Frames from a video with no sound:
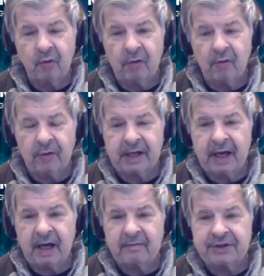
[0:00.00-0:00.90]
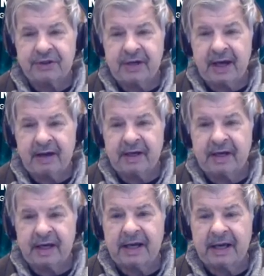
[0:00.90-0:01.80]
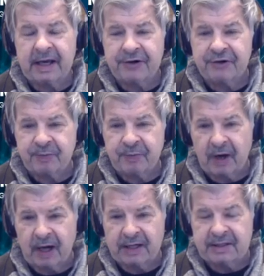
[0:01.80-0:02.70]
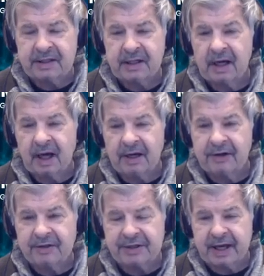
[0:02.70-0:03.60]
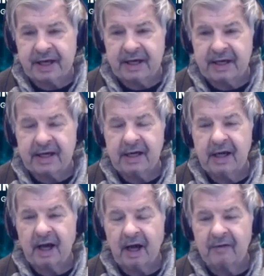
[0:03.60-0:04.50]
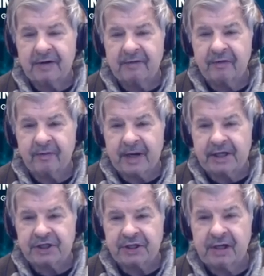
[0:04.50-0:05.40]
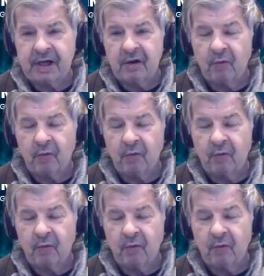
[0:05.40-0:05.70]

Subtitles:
Well, when it comes to having an enterprise understanding of information,